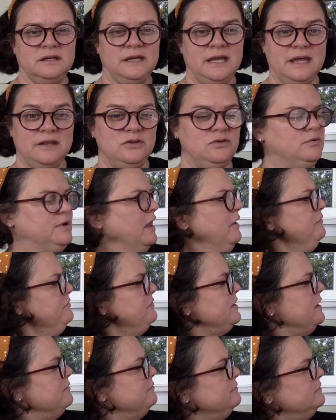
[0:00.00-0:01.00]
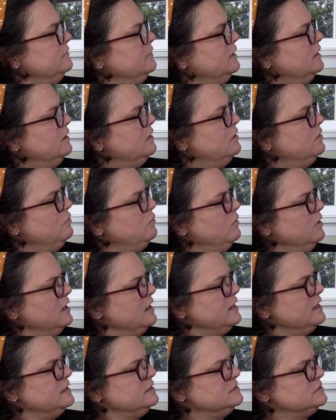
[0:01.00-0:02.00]
Can you count them?
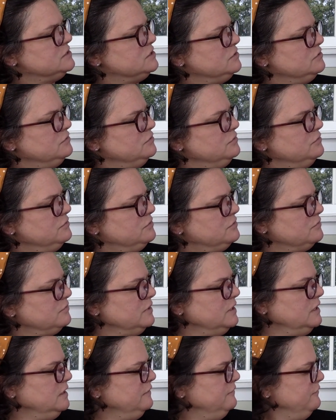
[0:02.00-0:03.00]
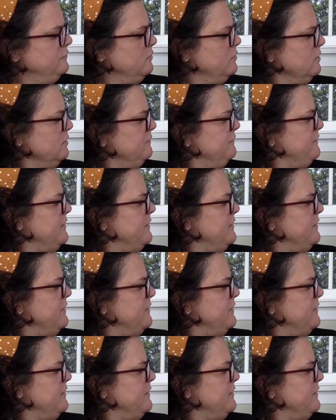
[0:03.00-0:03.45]
1, 2, 3, 4,